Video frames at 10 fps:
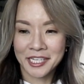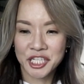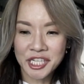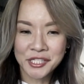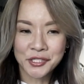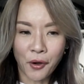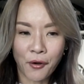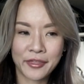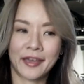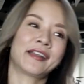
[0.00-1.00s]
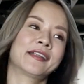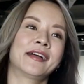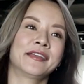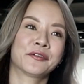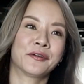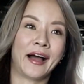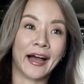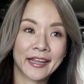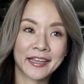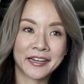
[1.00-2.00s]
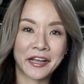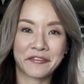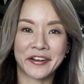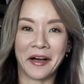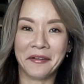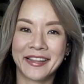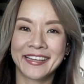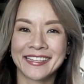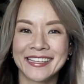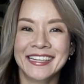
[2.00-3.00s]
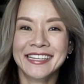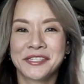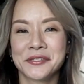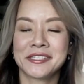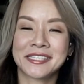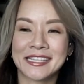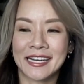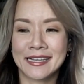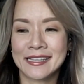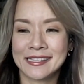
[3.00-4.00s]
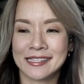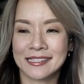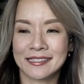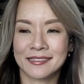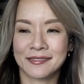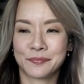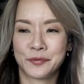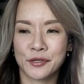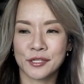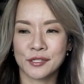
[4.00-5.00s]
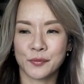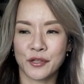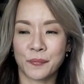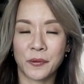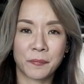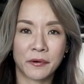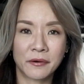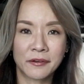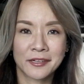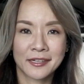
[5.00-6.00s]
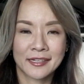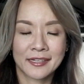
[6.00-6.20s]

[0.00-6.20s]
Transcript: just so that, I can have an outlet to discuss books with people.